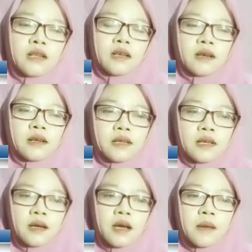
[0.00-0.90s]

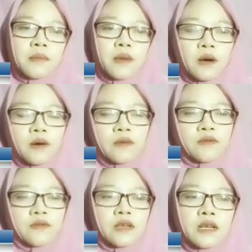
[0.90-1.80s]
the
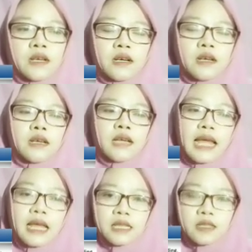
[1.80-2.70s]
above
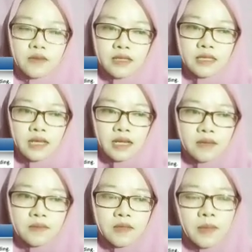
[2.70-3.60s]
at different
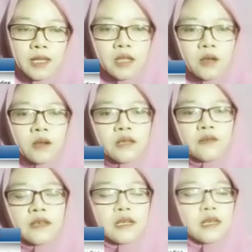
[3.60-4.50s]
time depending on the
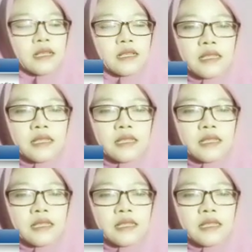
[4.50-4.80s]
word, the